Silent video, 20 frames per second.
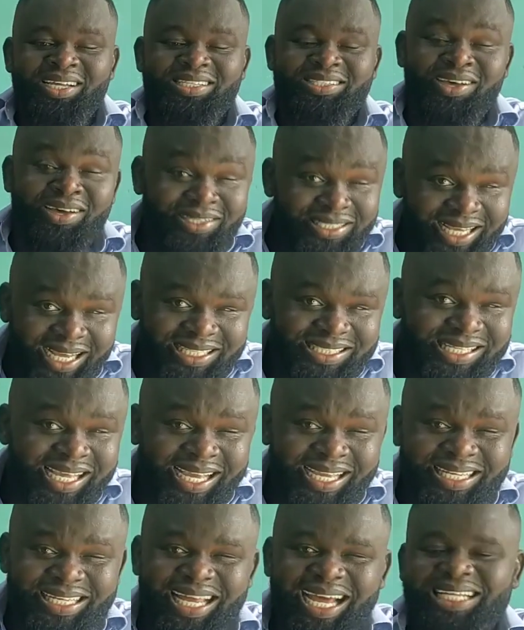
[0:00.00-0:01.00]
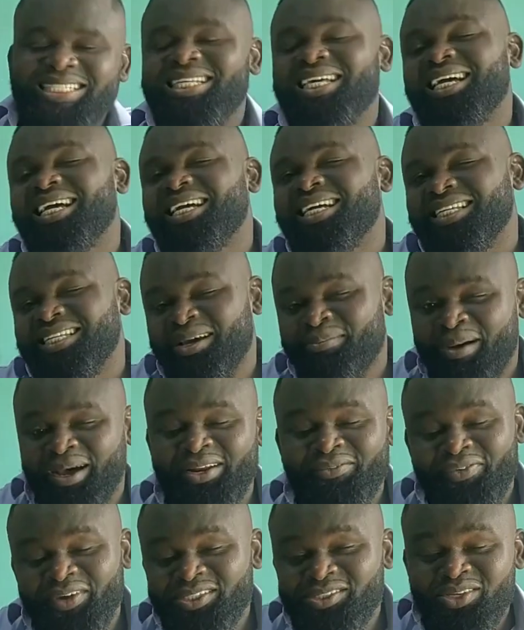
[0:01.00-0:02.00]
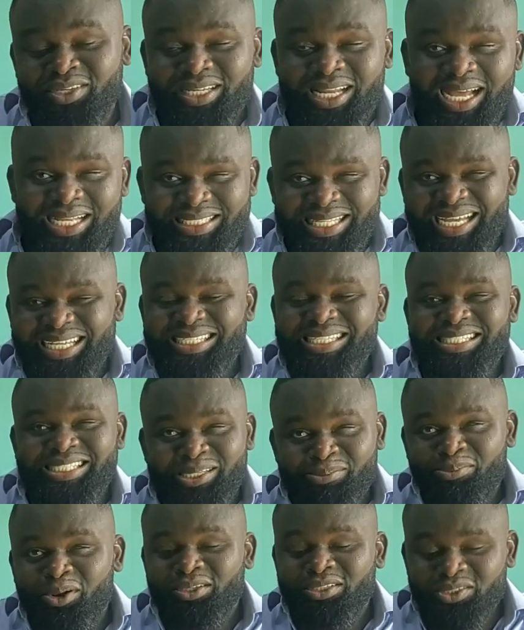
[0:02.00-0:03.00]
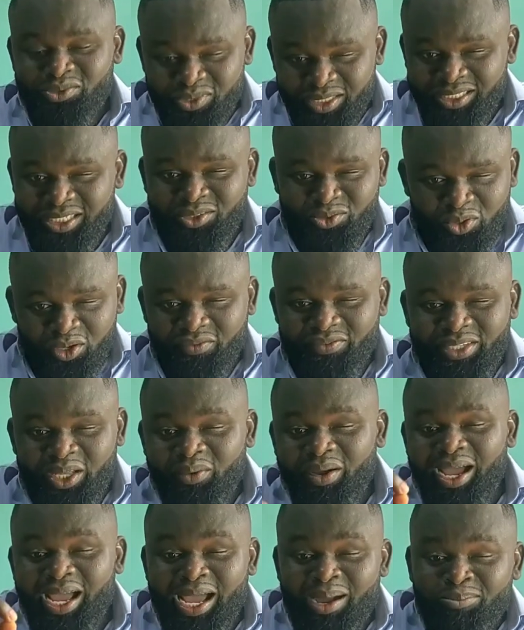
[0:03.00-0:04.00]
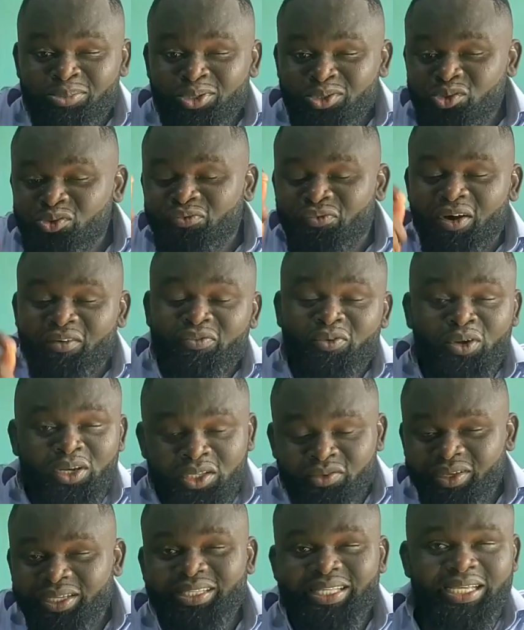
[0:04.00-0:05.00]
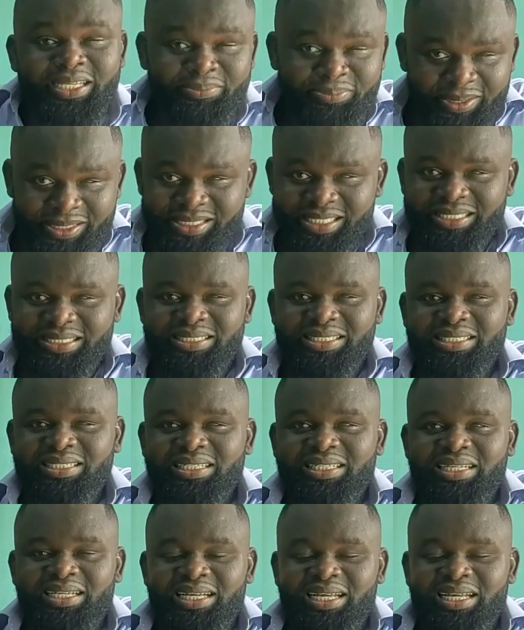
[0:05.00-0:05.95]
So they are saying that the manifesto that NDC brought in 2012, they were able to fulfill only 28%.